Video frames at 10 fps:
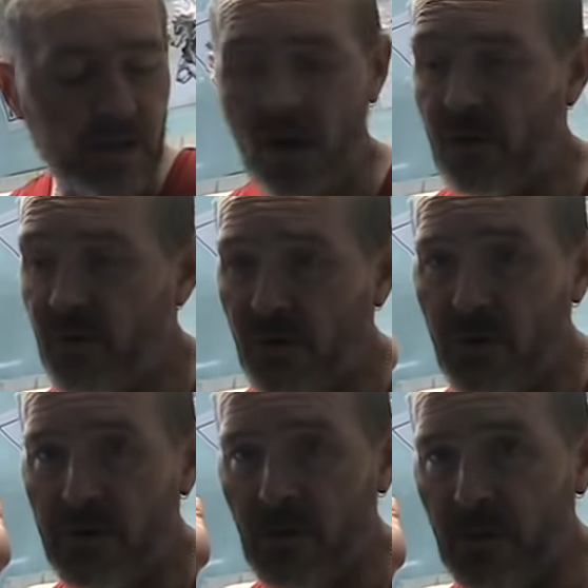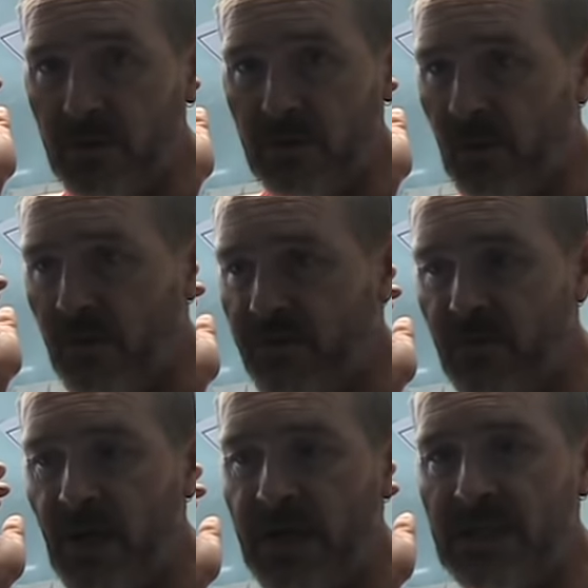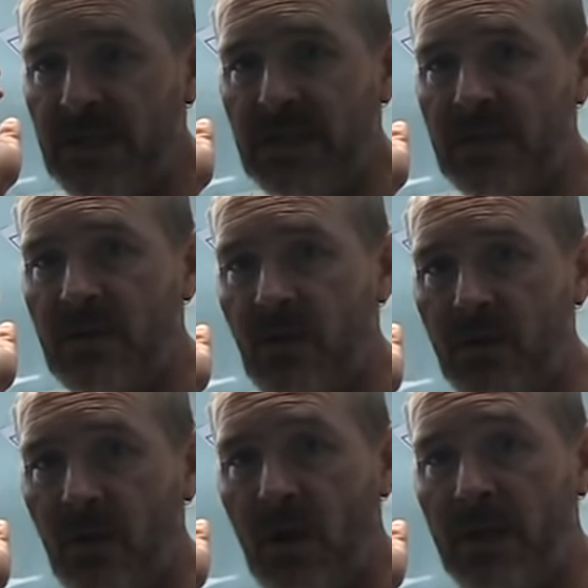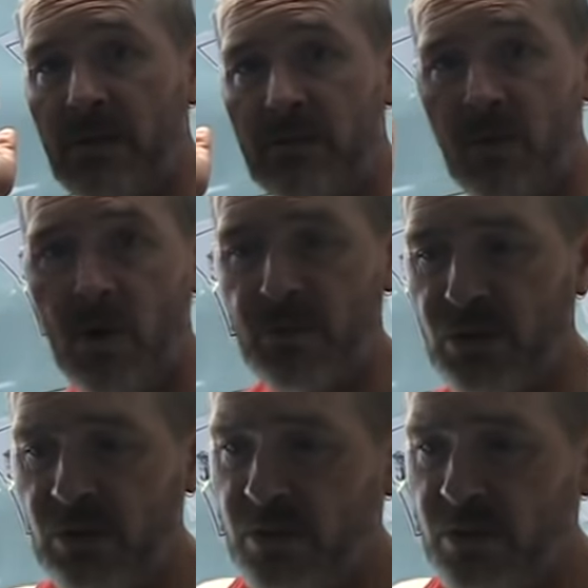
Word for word: No, not on, not not through AT's online option.